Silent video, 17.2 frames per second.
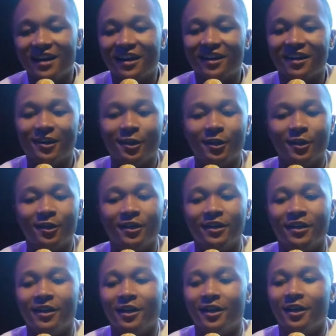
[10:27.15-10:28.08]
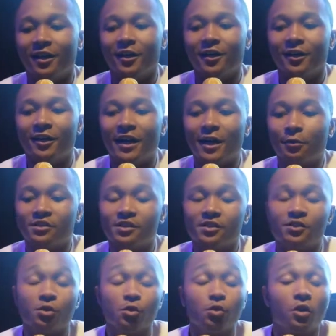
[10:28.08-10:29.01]
I was
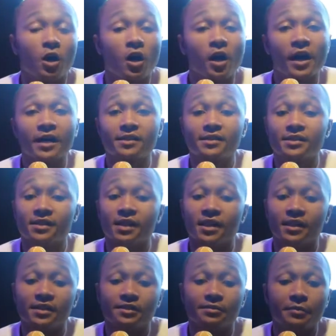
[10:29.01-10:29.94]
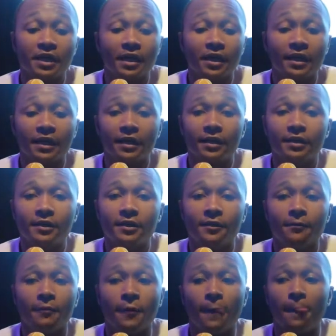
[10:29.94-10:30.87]
in 2 car accidents, man,
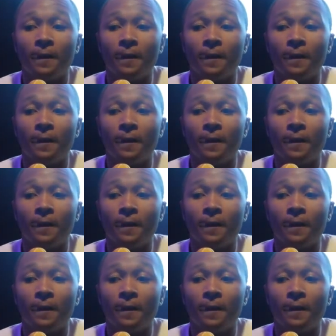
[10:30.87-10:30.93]
and